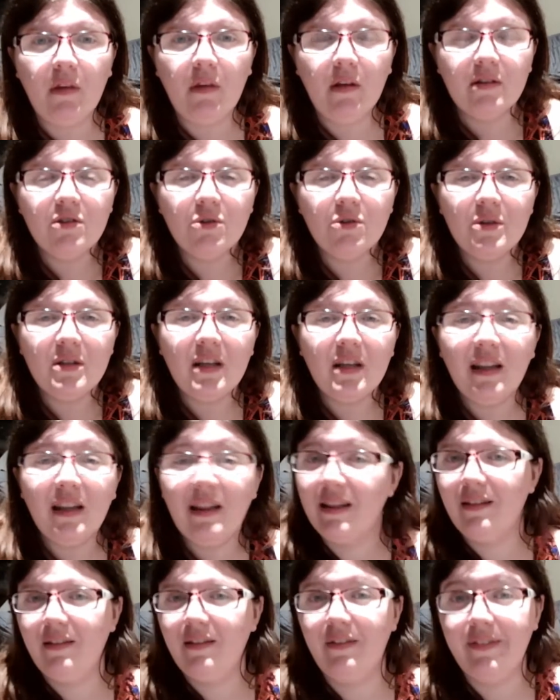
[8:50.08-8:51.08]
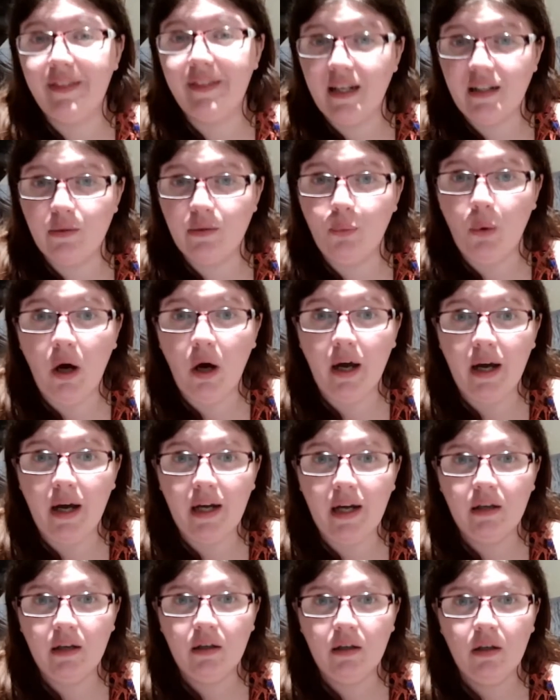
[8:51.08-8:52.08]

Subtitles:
so he's like, that's why.